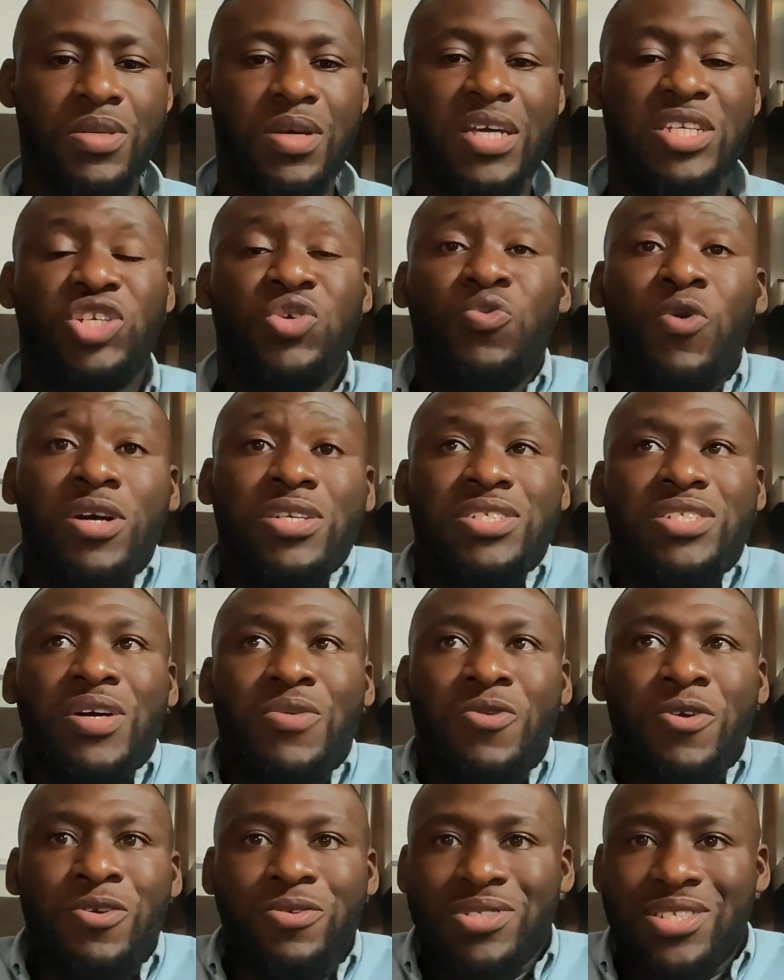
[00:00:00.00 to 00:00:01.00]
is you want
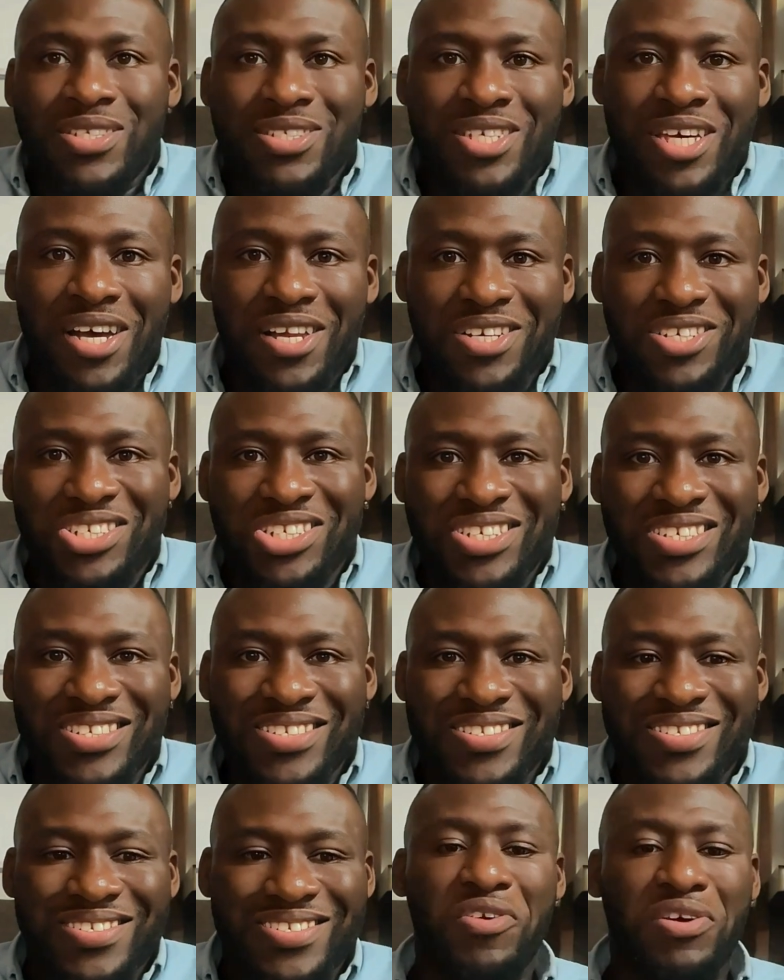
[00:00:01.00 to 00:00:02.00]
someone who's intelligent.
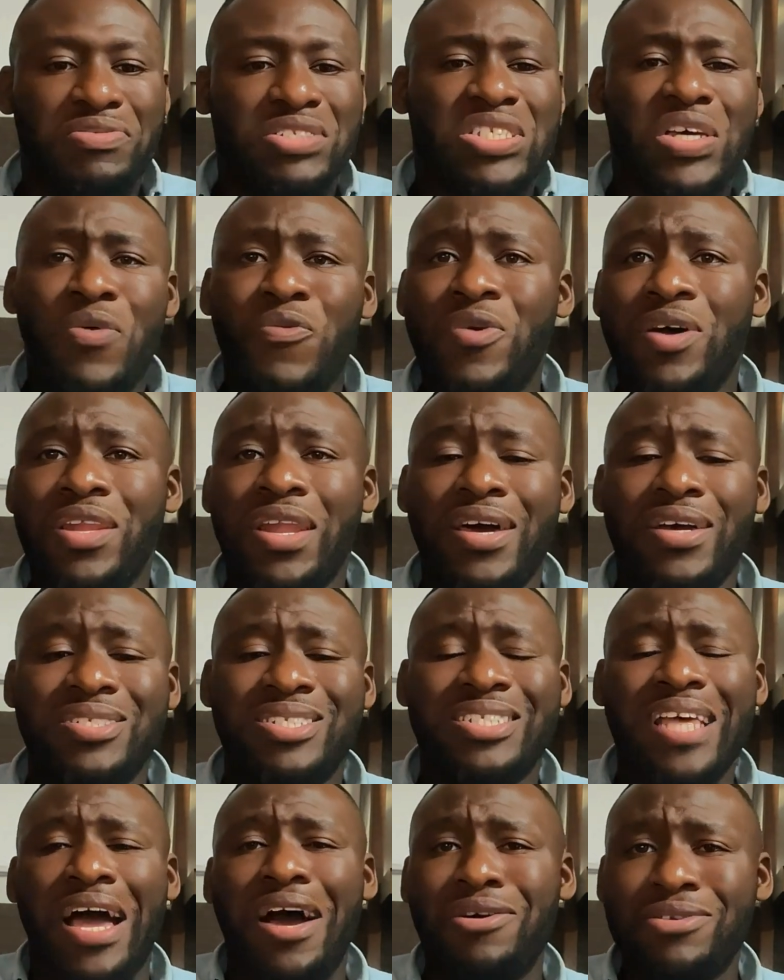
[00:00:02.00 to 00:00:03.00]
If someone
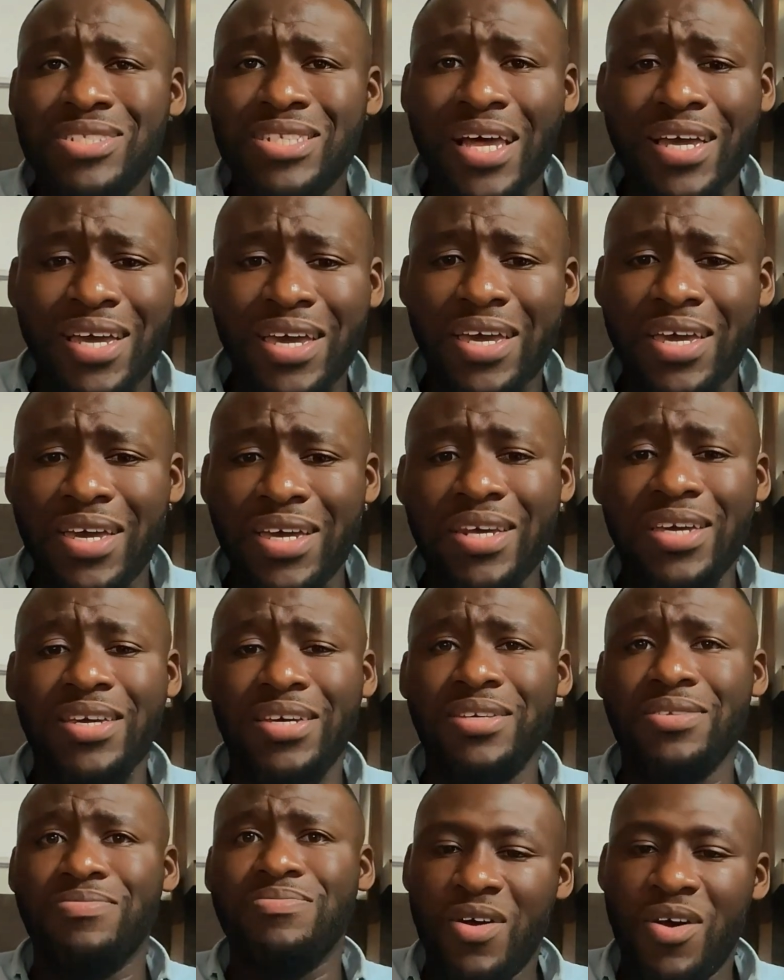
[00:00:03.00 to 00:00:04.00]
sounds like an
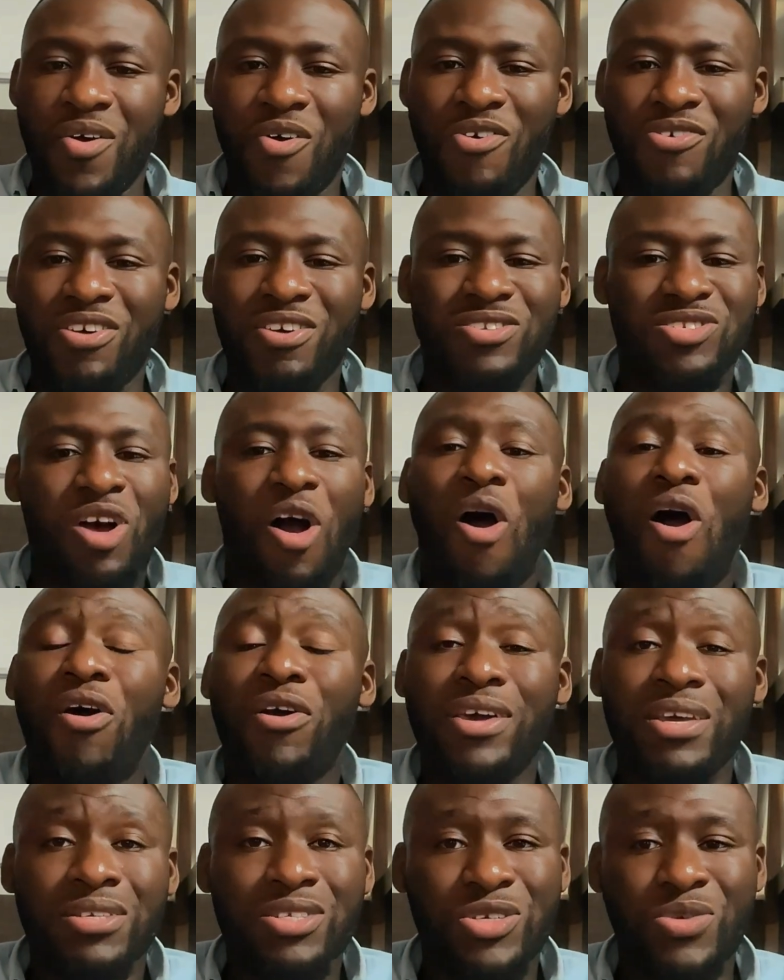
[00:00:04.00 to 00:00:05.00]
idiot or they're
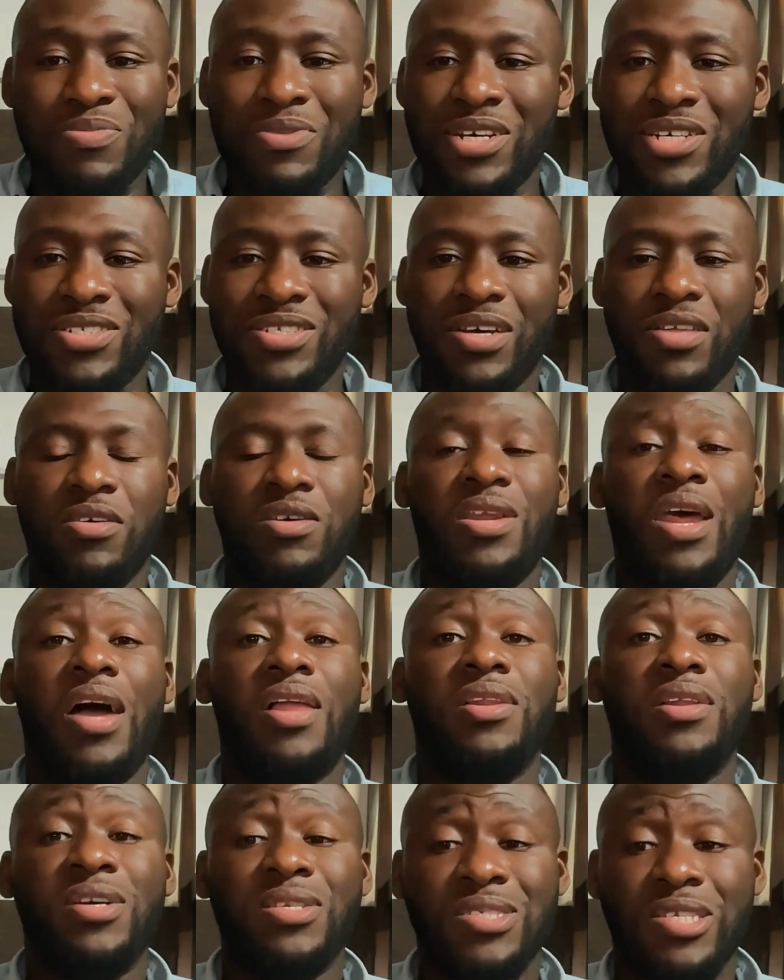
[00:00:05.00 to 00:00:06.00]
talking too much and they're not
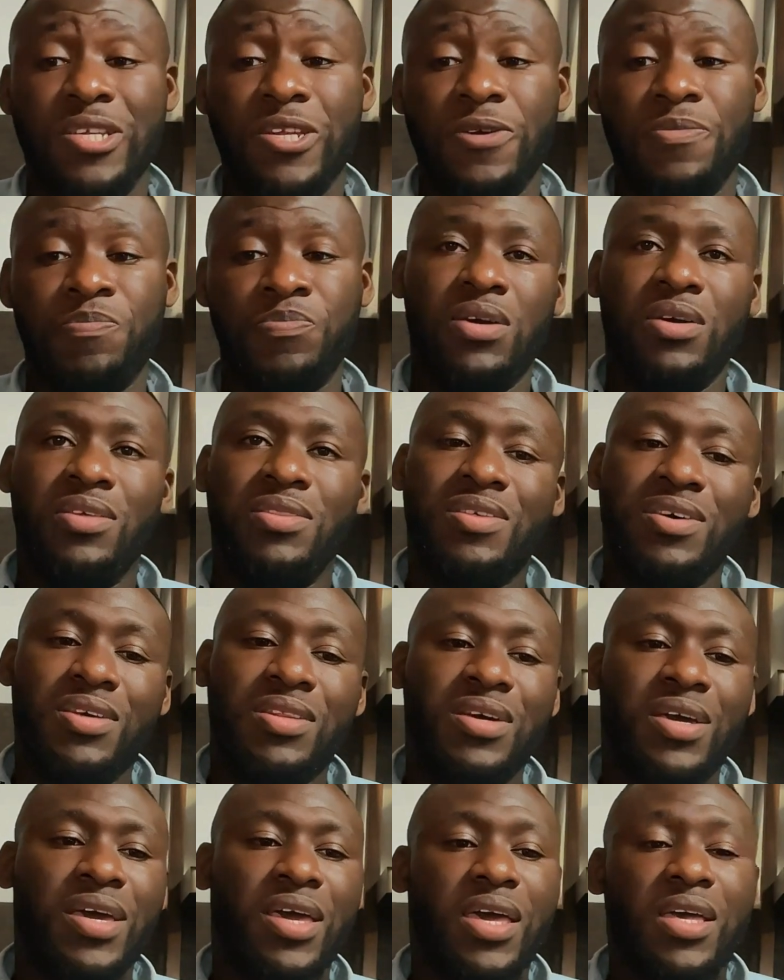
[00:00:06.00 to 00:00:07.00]
listening, then
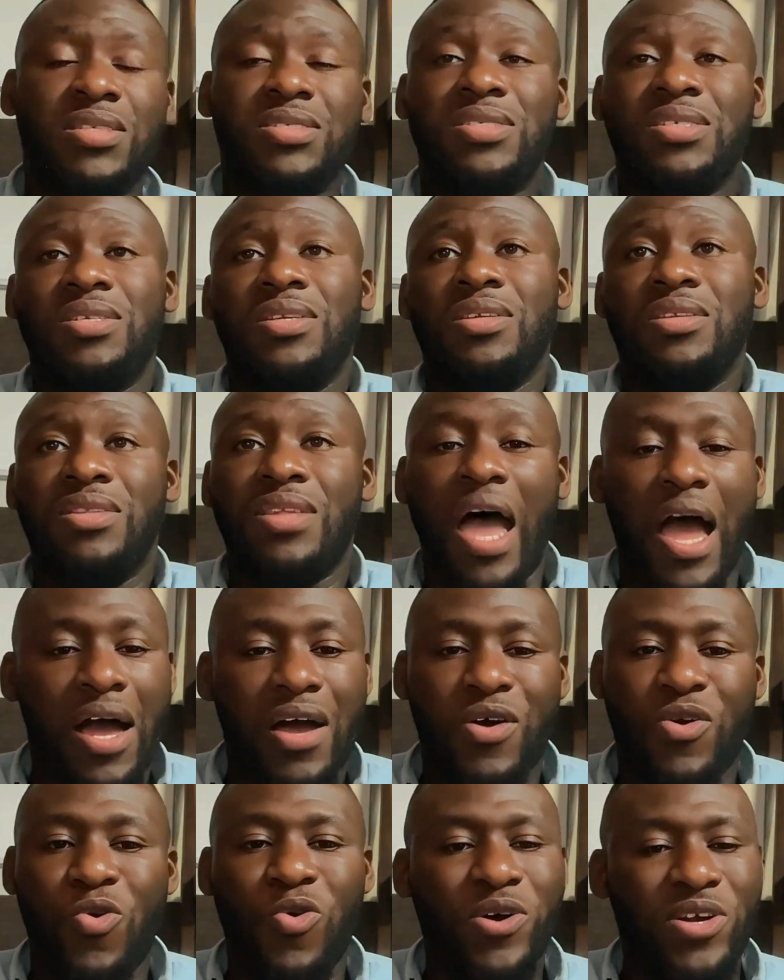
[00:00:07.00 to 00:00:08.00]
it's not
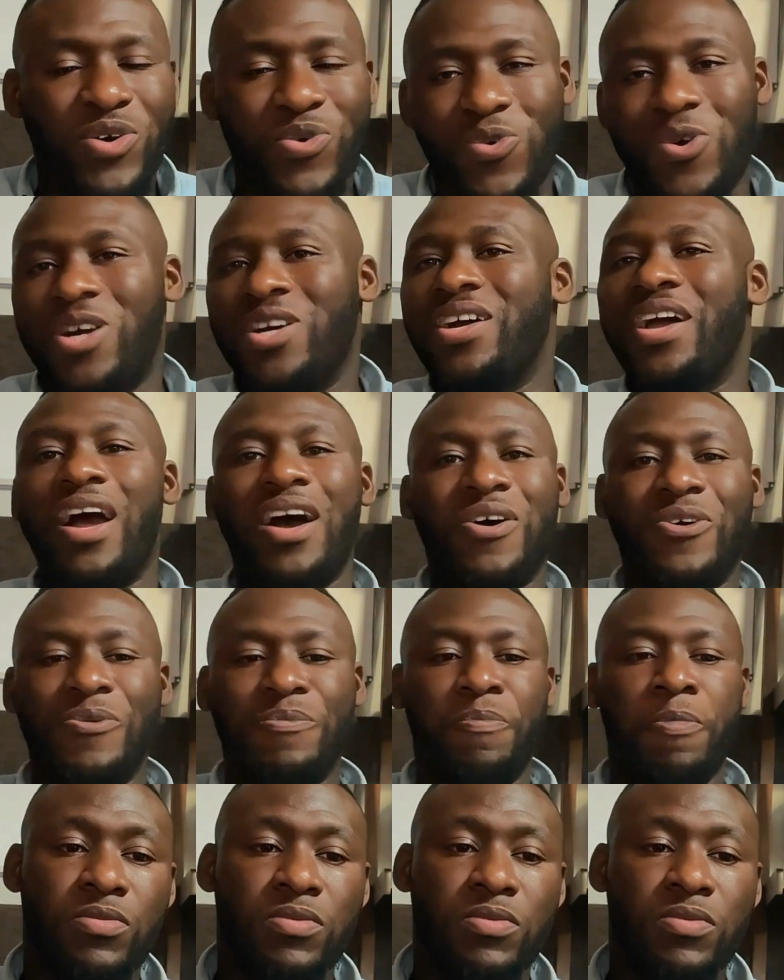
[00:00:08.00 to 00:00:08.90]
going to work out.